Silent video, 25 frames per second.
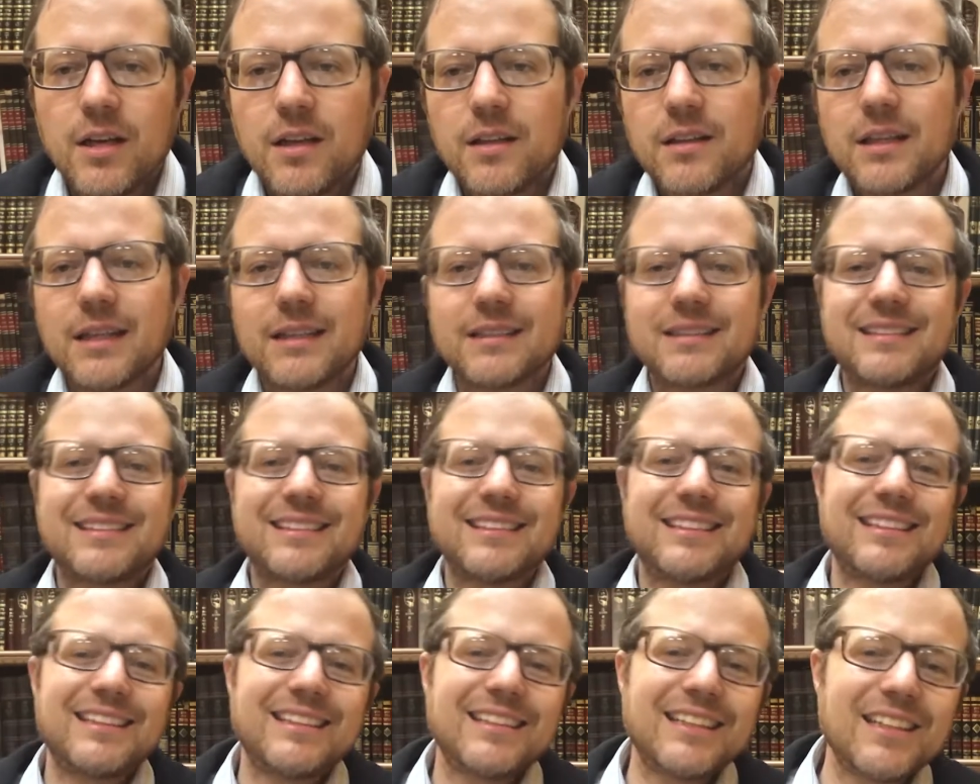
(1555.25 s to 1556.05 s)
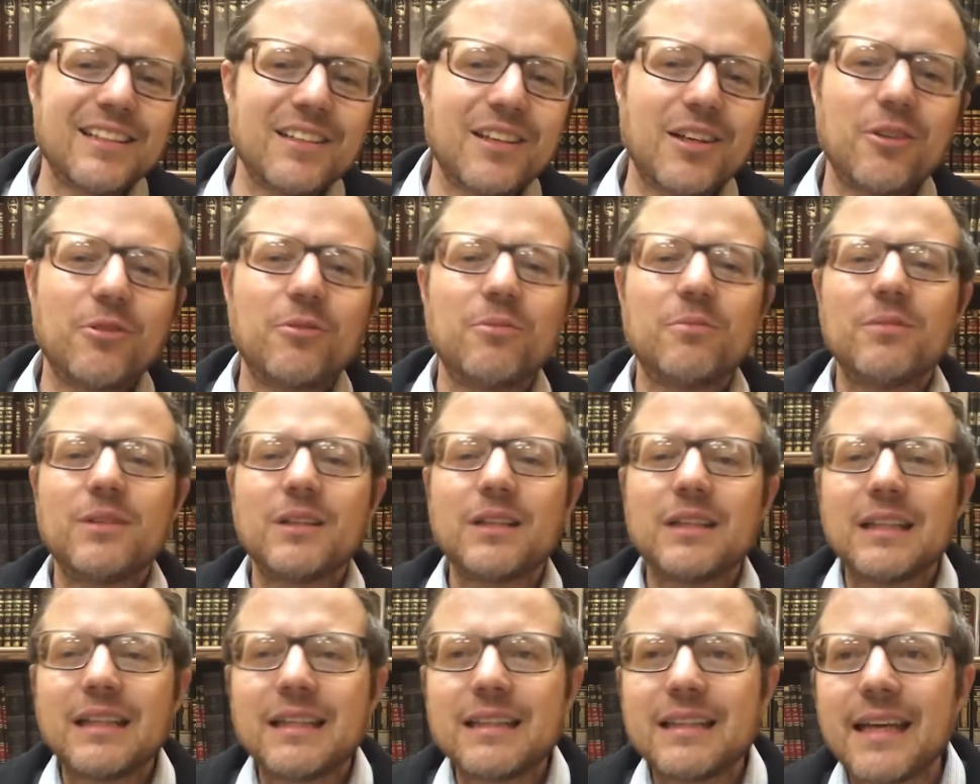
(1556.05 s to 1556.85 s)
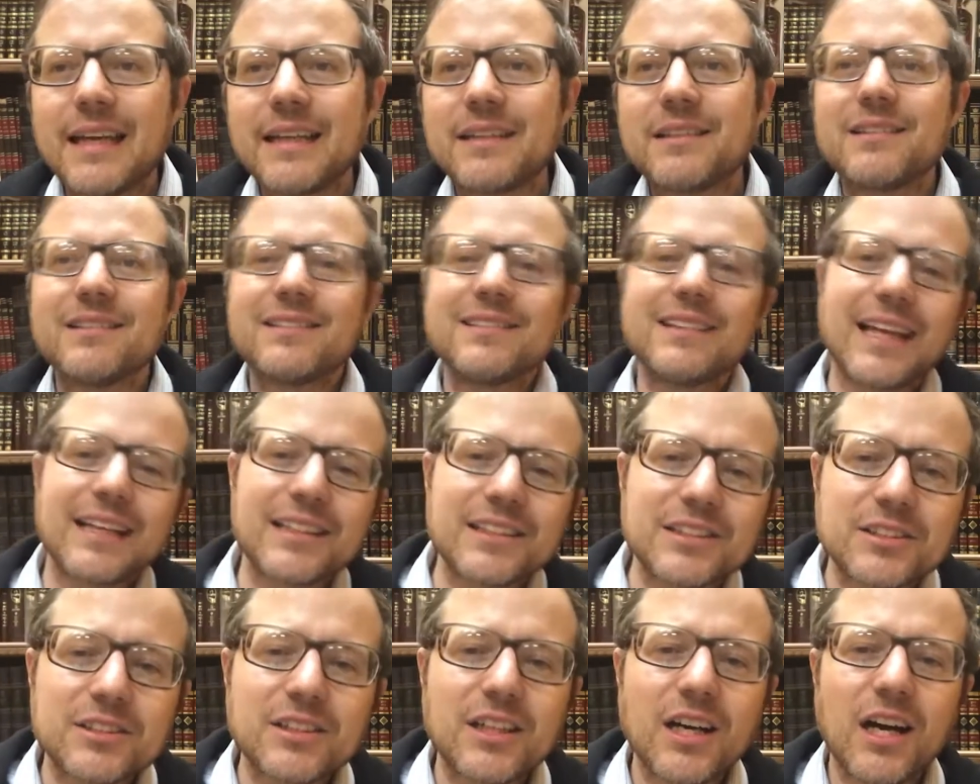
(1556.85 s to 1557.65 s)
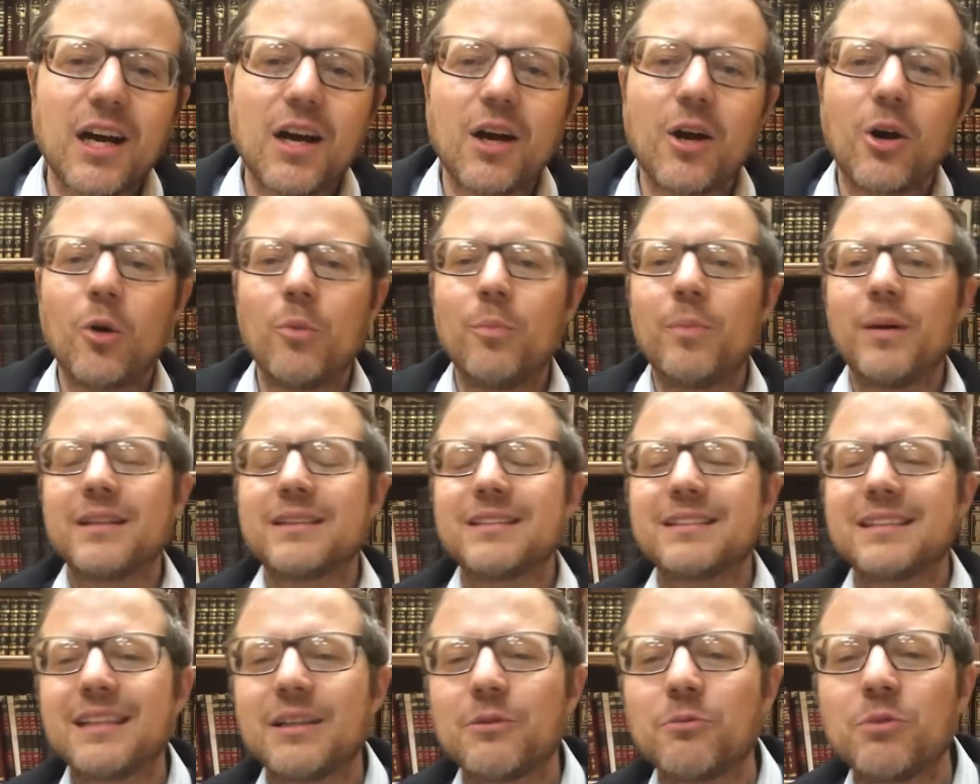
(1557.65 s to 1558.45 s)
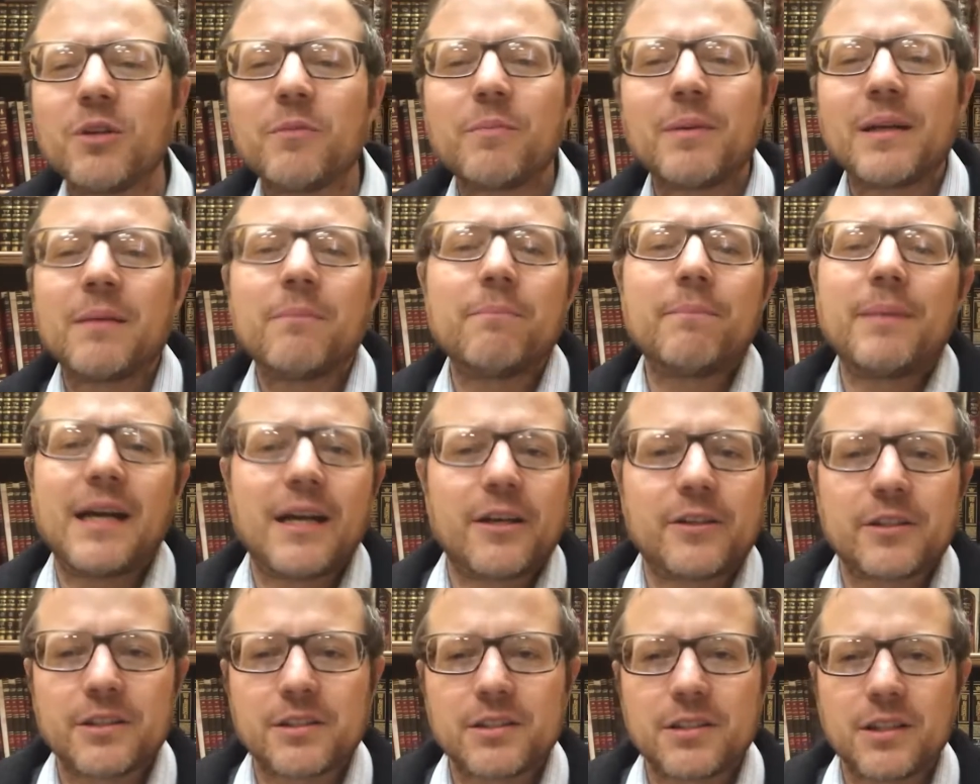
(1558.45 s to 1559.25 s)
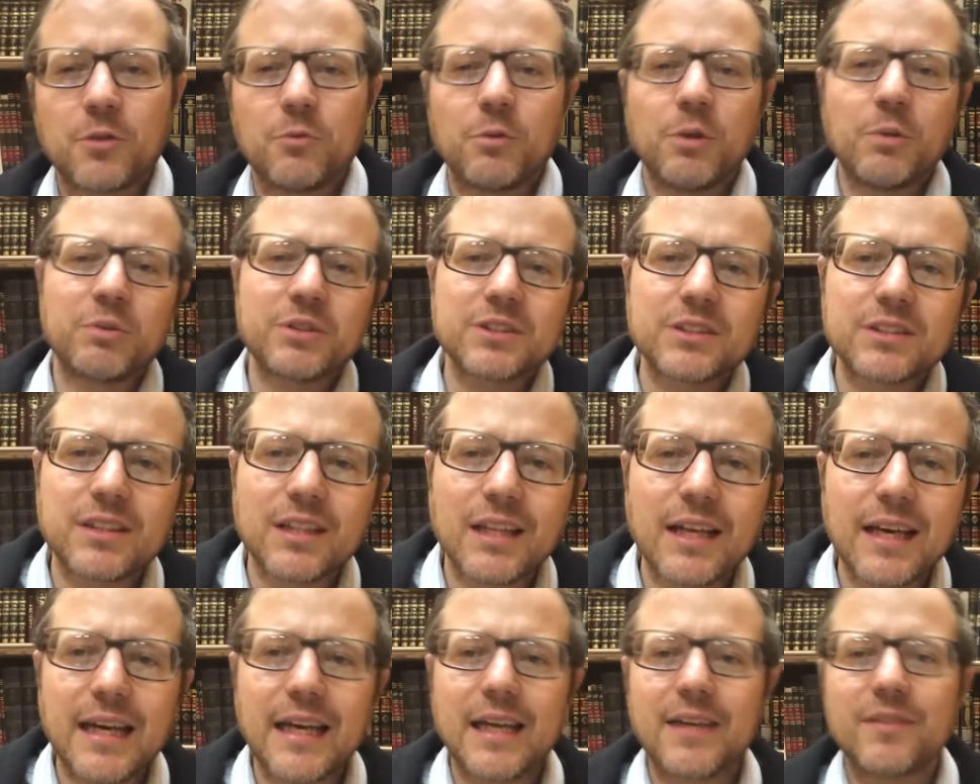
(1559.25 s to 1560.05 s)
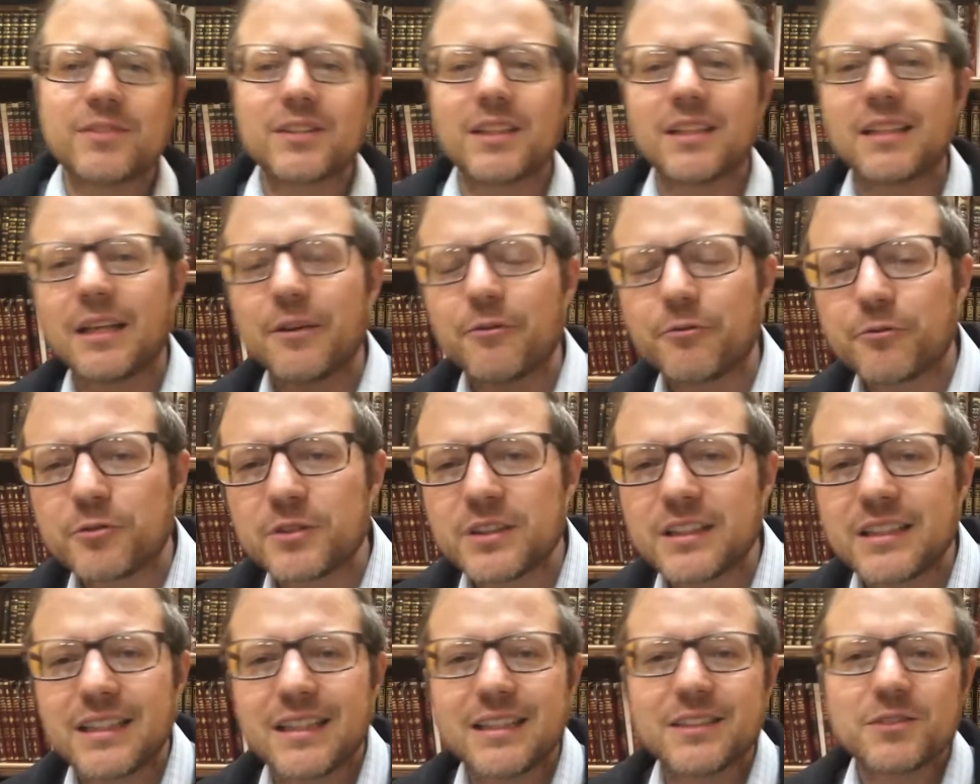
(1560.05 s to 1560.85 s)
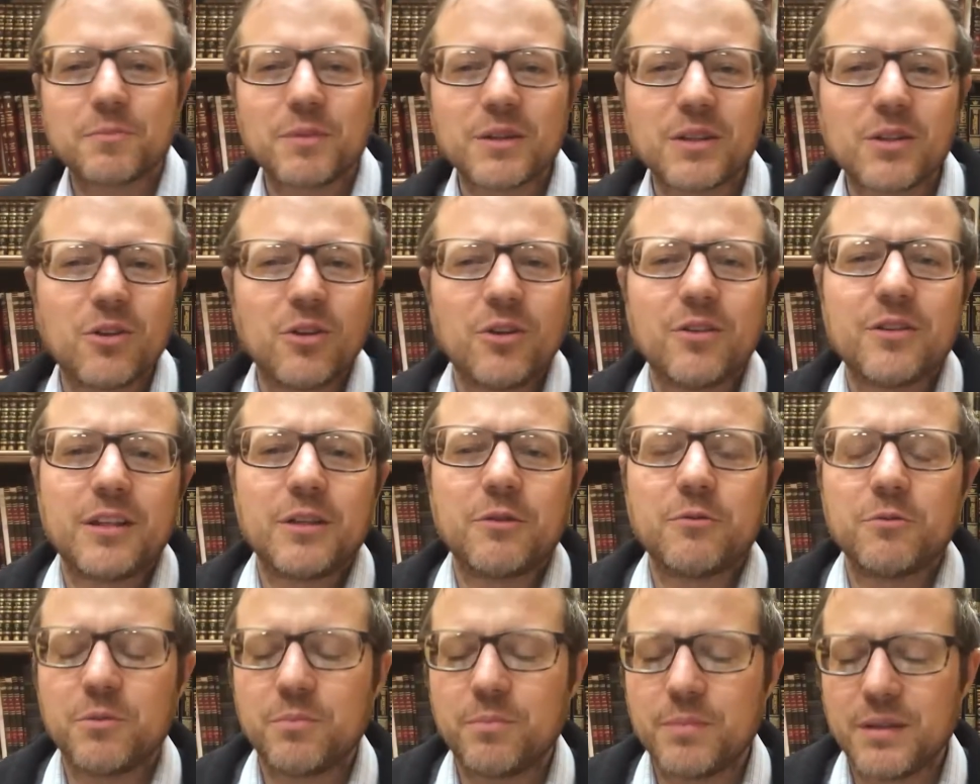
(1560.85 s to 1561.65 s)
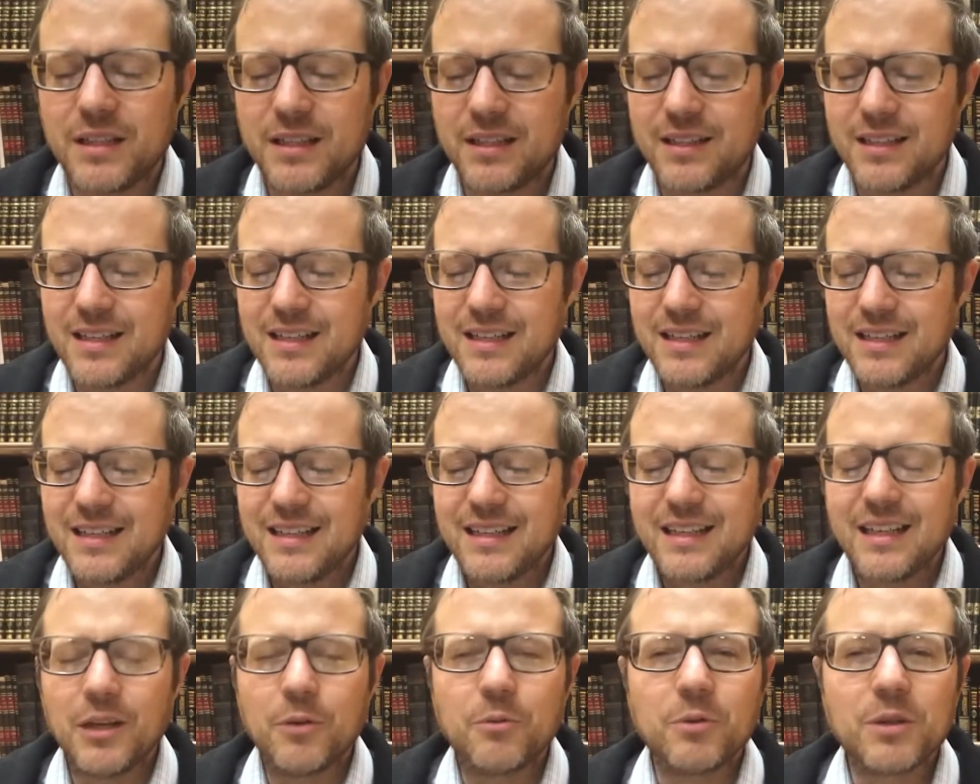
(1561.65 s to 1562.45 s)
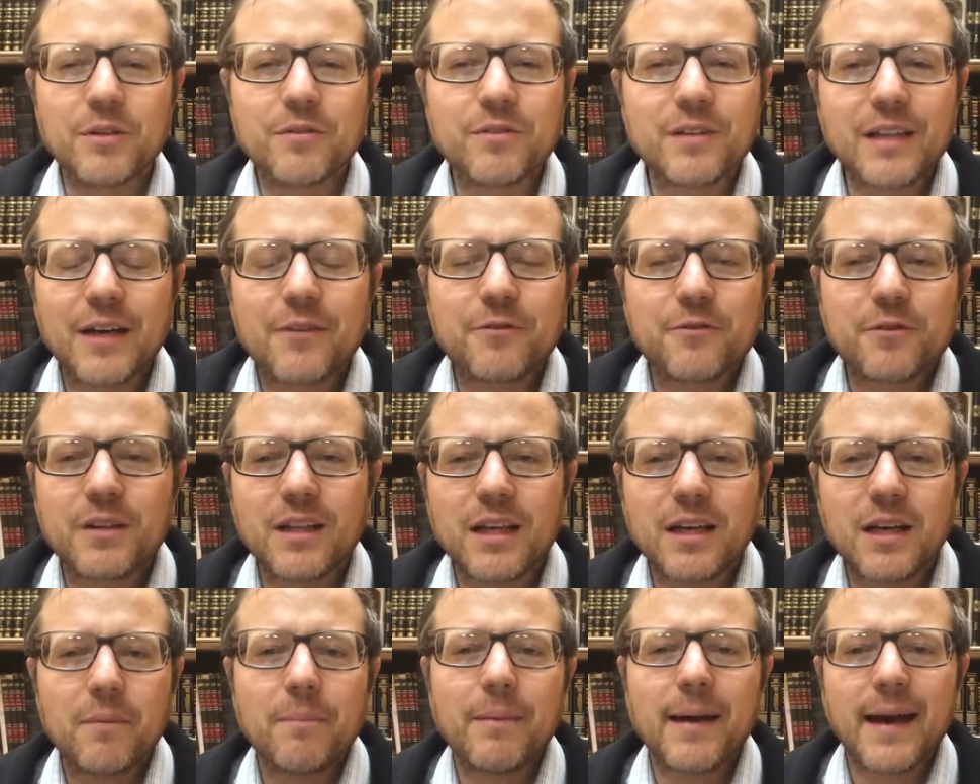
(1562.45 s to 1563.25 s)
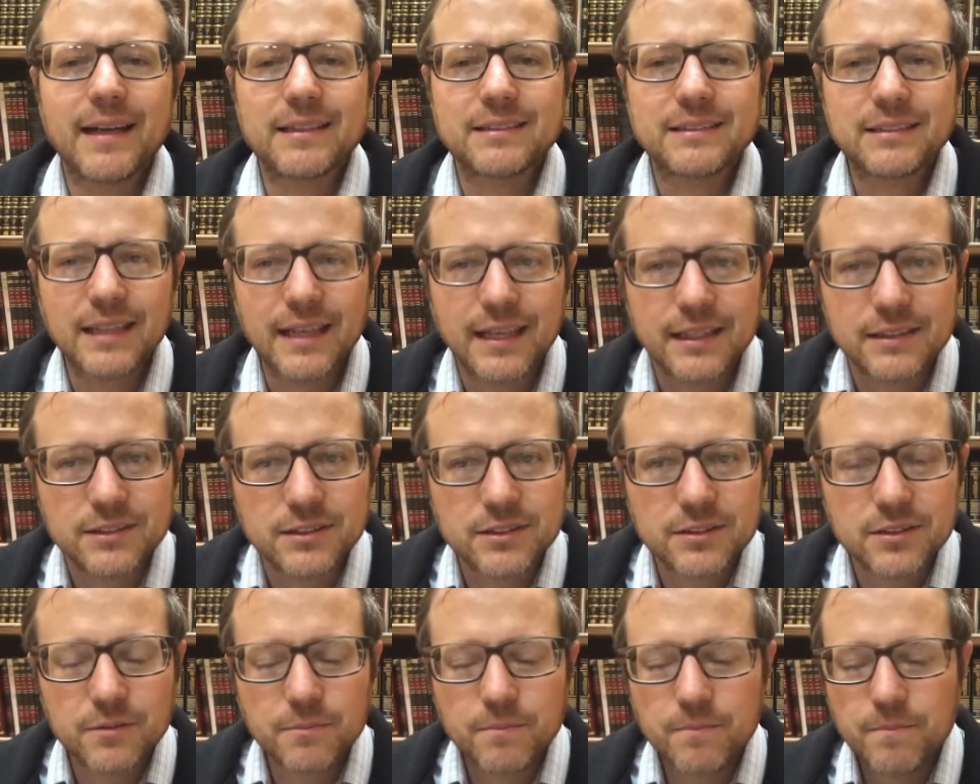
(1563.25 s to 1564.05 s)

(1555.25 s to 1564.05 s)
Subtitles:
That, they let us go, but it would have been embarrassing. We were slaves and they freed us, but the whole thing would have left like a bad taste.